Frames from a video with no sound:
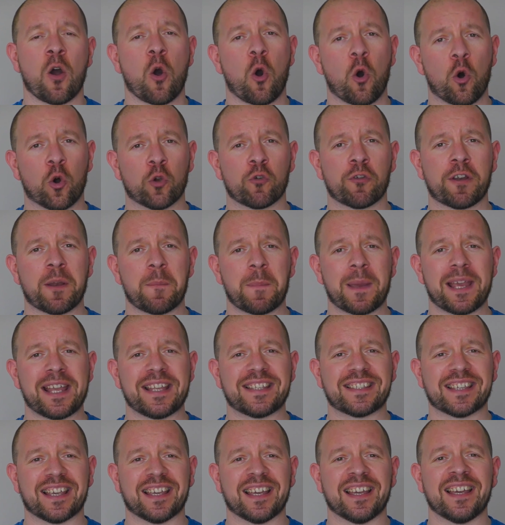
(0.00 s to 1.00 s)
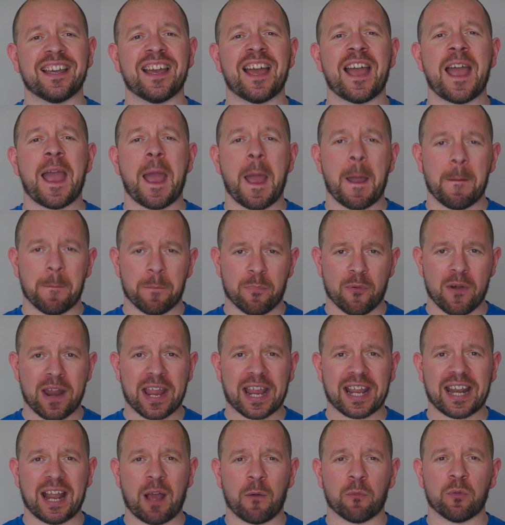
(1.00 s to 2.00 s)
ordering a pizza, and
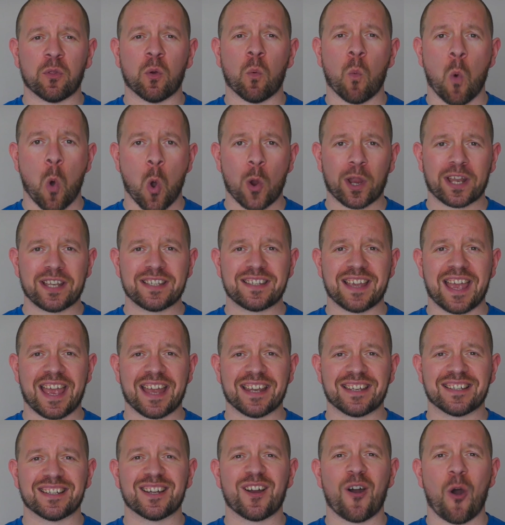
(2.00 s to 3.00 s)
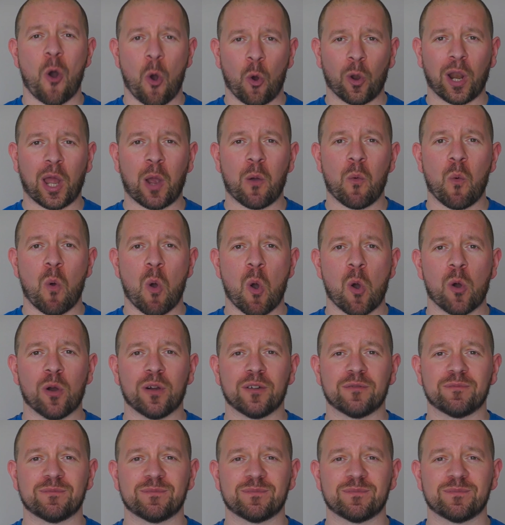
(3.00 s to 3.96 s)
breaking out The Walking Dead All-Out War.